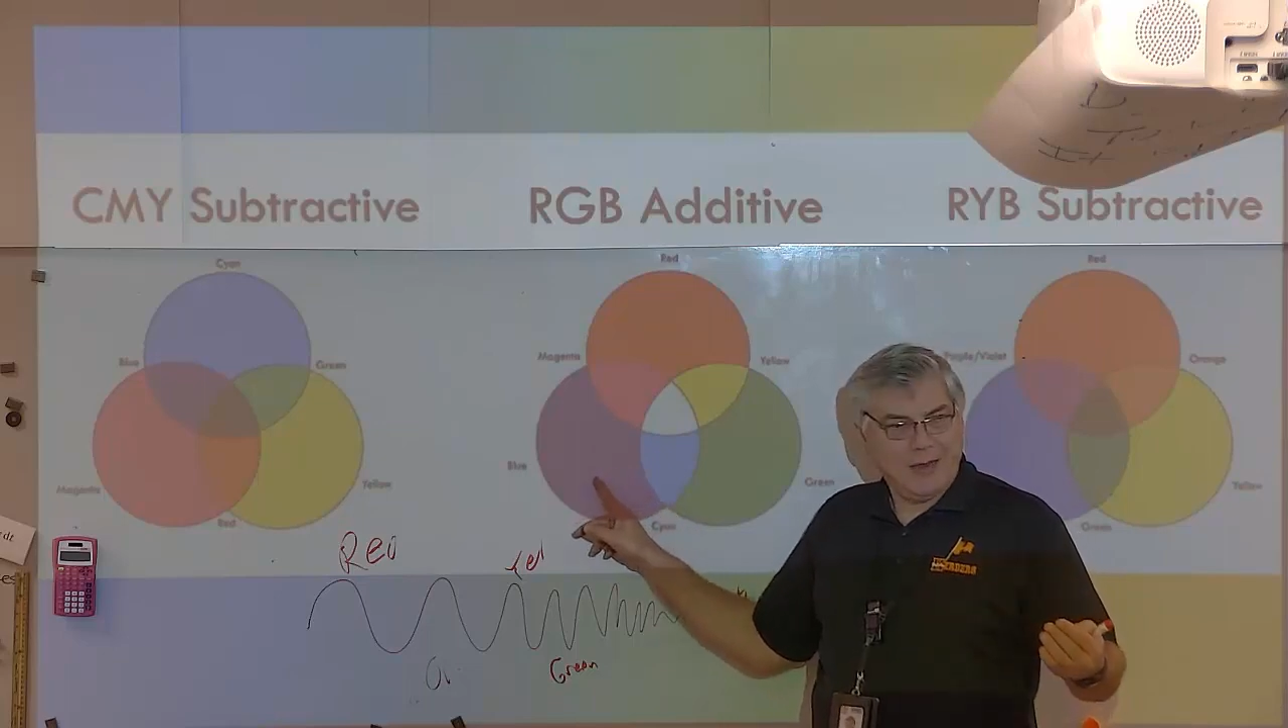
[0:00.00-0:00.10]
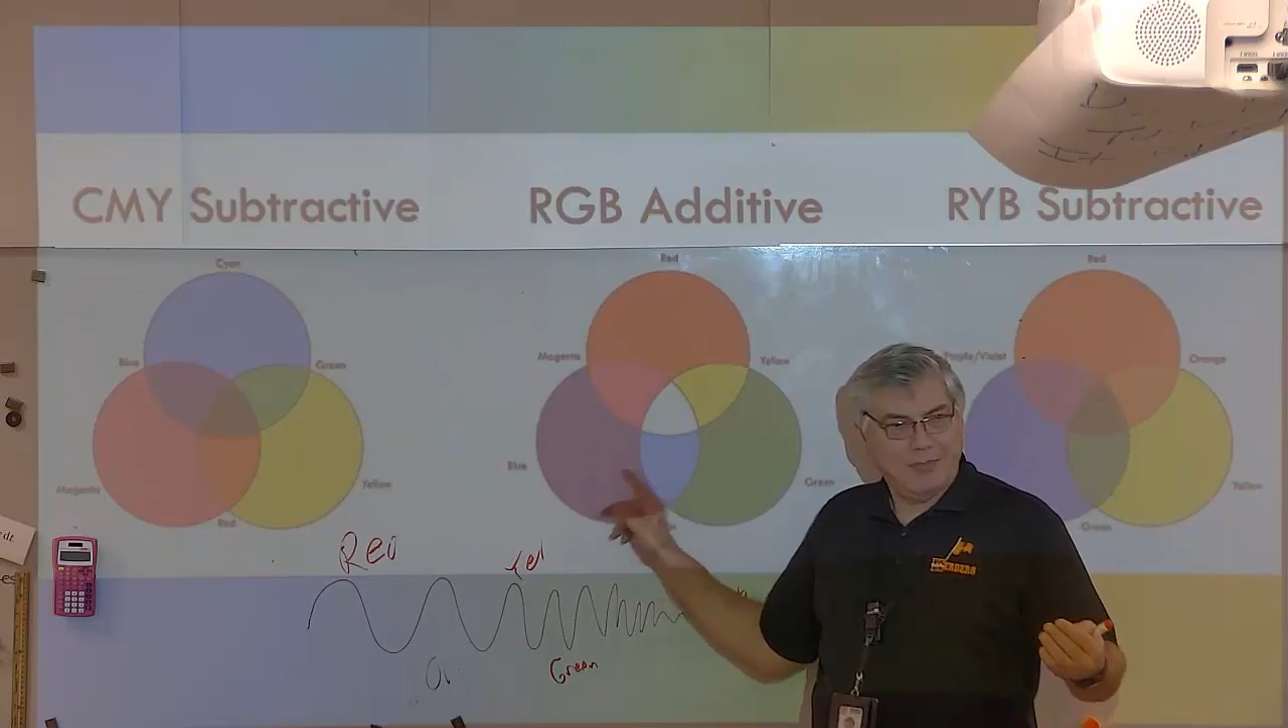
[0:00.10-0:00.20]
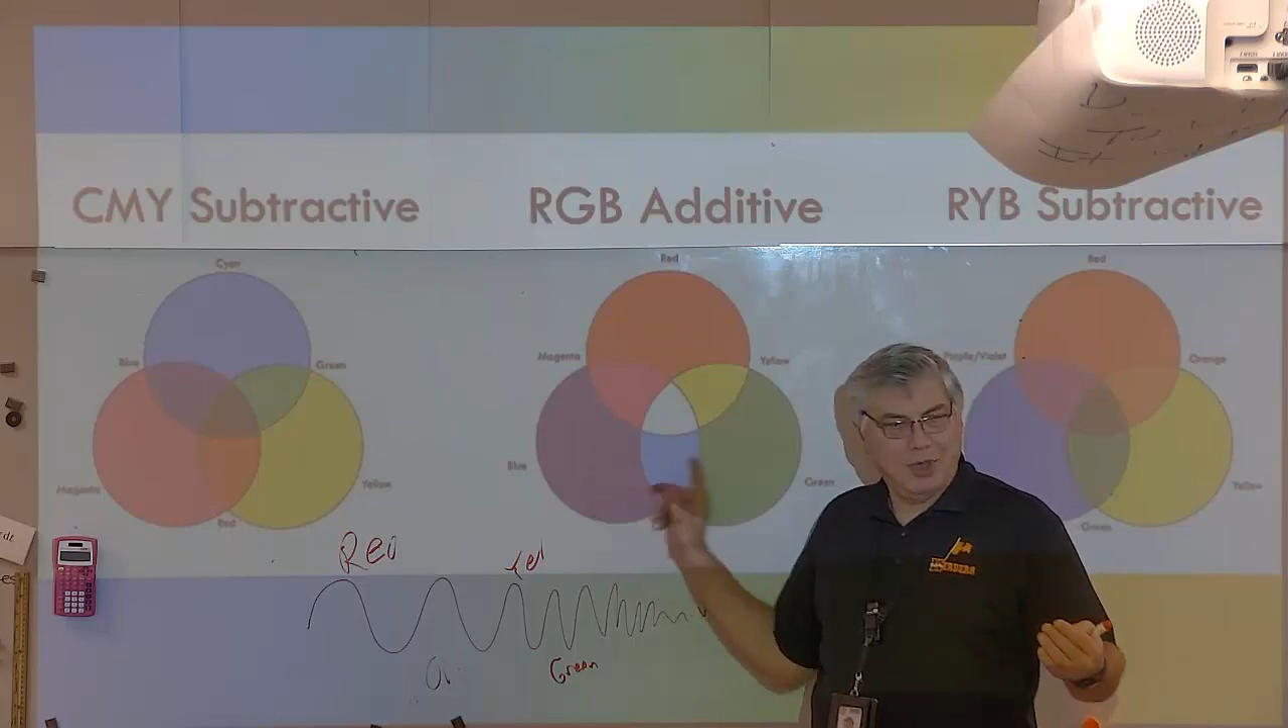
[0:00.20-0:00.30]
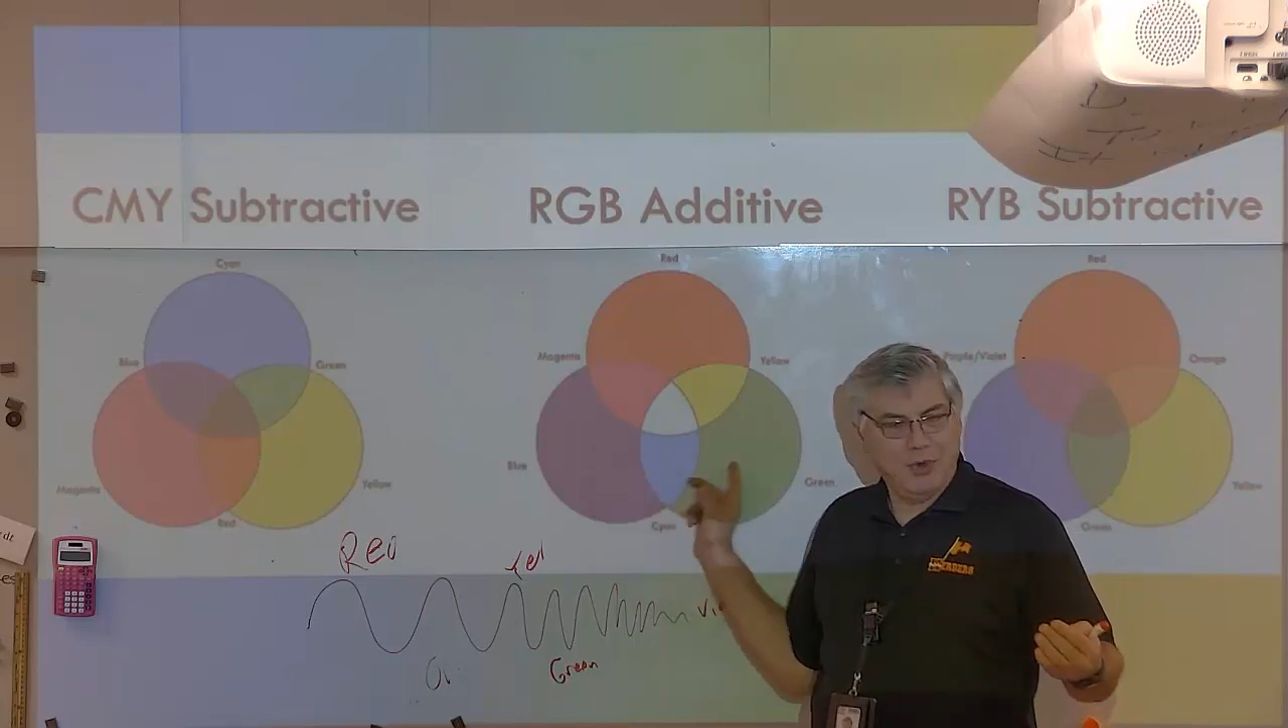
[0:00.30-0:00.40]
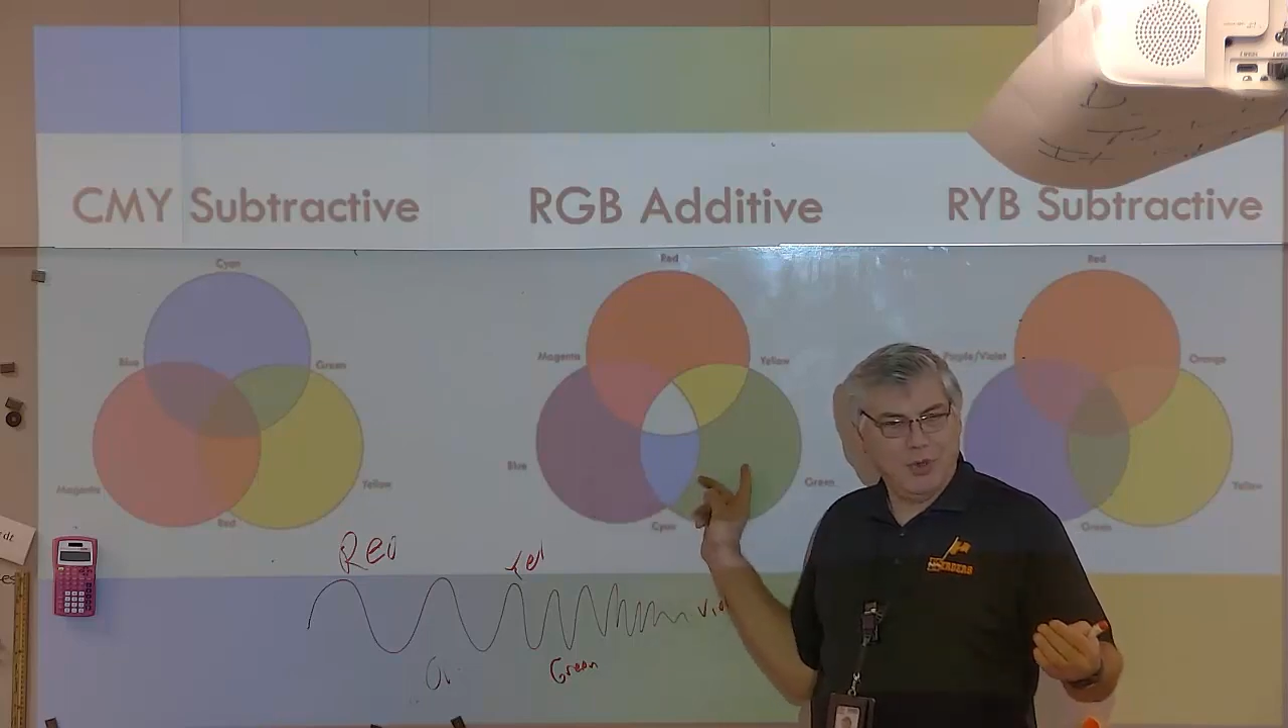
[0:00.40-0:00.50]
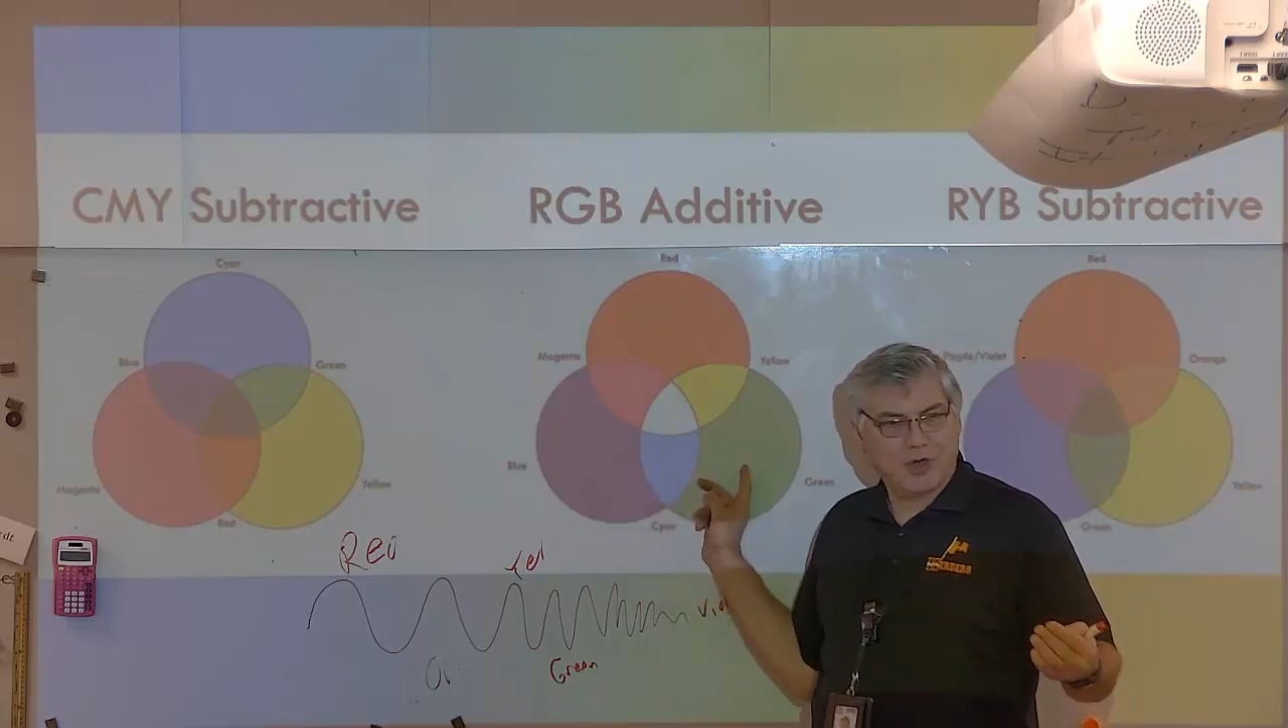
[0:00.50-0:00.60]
blue and